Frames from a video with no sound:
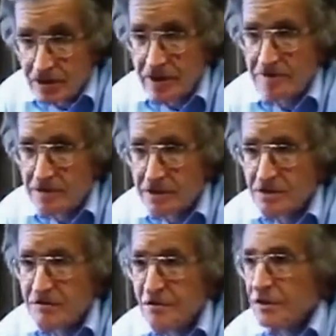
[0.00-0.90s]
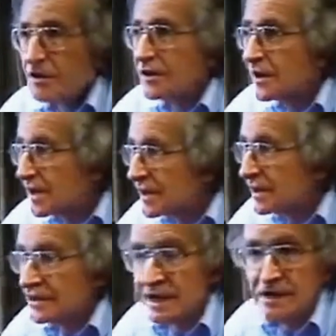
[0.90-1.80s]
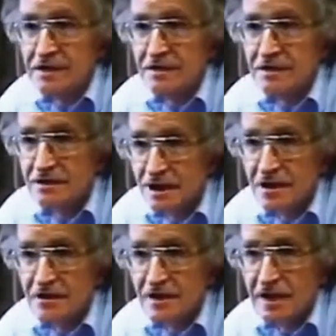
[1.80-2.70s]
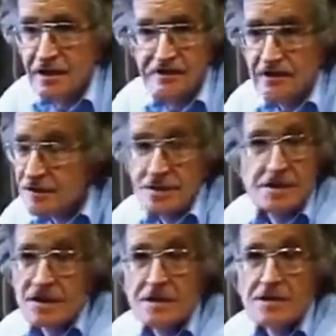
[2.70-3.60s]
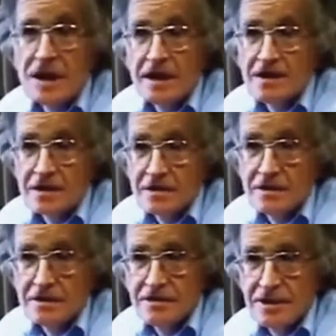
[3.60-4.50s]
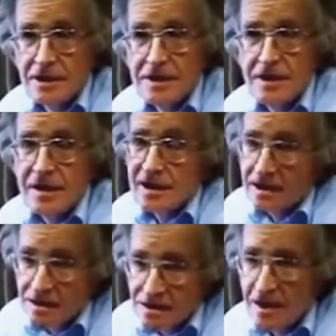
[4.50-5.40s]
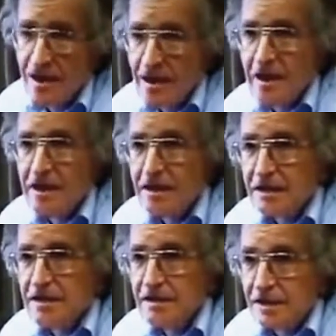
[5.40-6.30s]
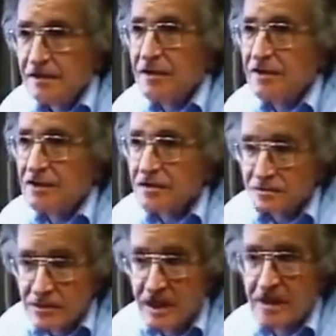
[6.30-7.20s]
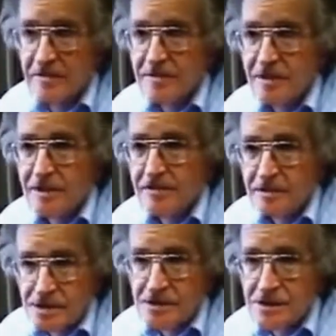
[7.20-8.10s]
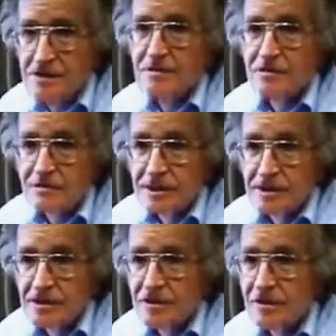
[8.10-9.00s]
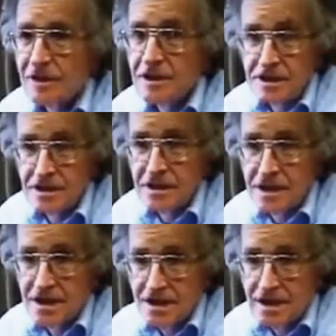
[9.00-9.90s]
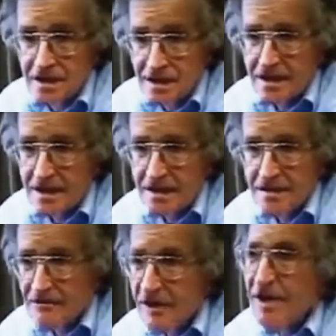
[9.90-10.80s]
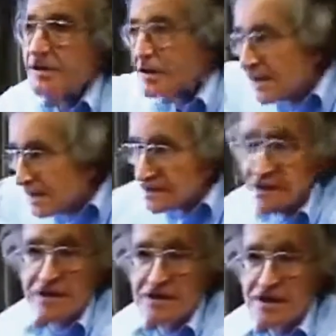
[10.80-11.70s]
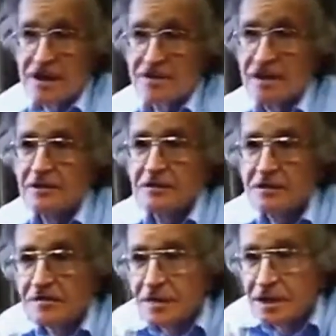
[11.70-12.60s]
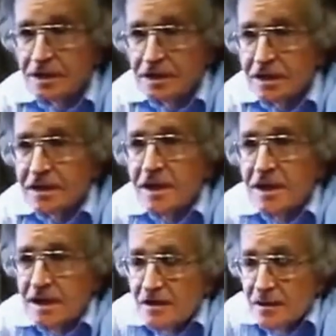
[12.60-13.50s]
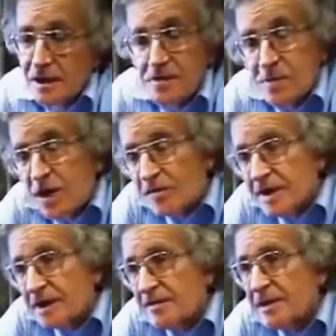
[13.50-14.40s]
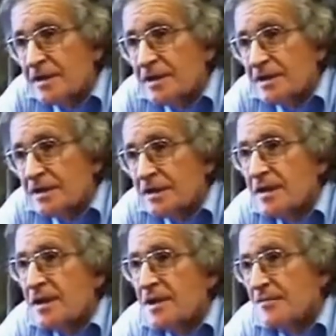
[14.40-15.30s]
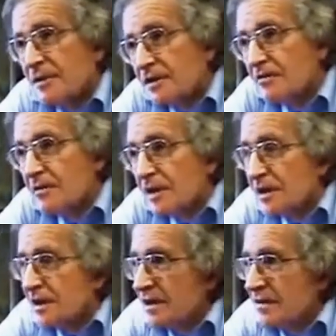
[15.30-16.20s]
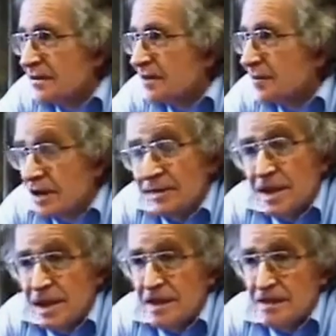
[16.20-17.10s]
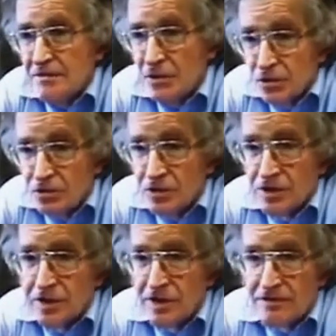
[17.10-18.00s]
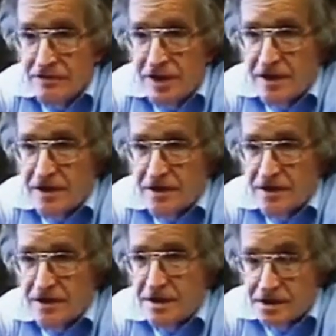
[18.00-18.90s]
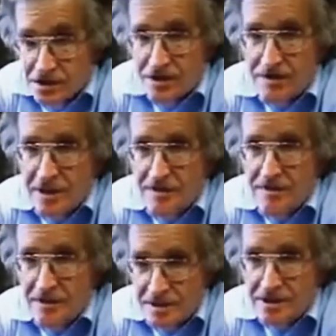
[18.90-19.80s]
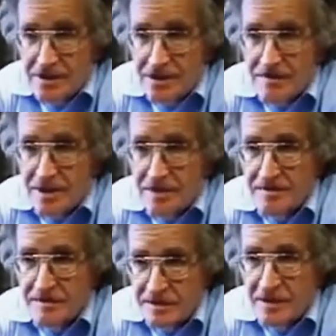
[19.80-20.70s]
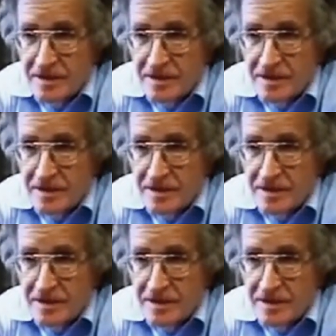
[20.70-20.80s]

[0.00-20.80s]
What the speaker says: early post-war international drug trade, which was just a sideshow of the CIA and other efforts to break up the resistance movement and so on in France, it sort of goes on around the world. But where does Barbie come into this? Well, one of the, Barbie had a role in France and Germany, you know, as a German